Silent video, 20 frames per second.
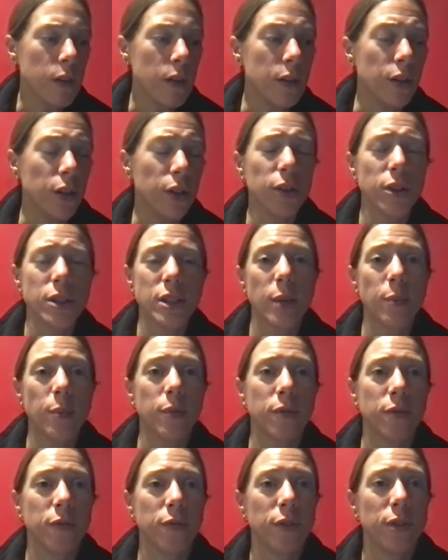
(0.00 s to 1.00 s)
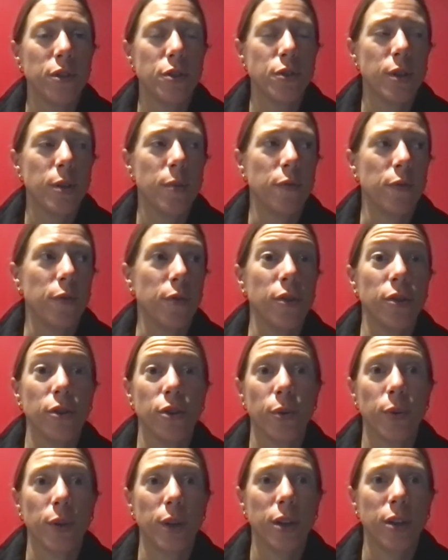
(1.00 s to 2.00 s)
Another example of a field trip for
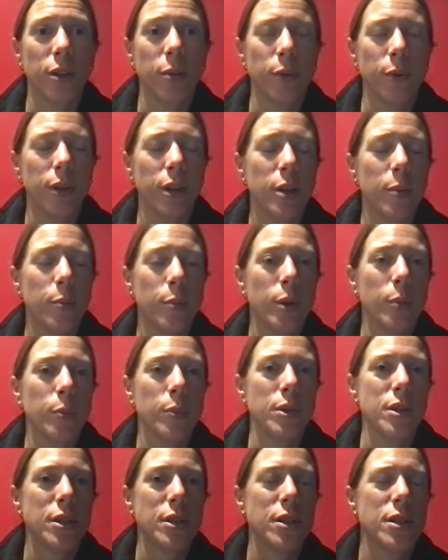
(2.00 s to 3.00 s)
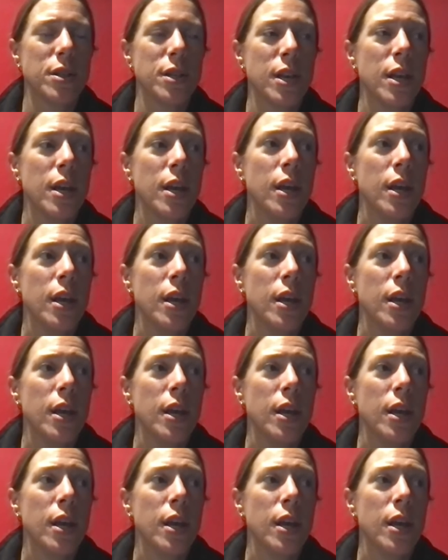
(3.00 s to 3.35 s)
curriculum related purposes,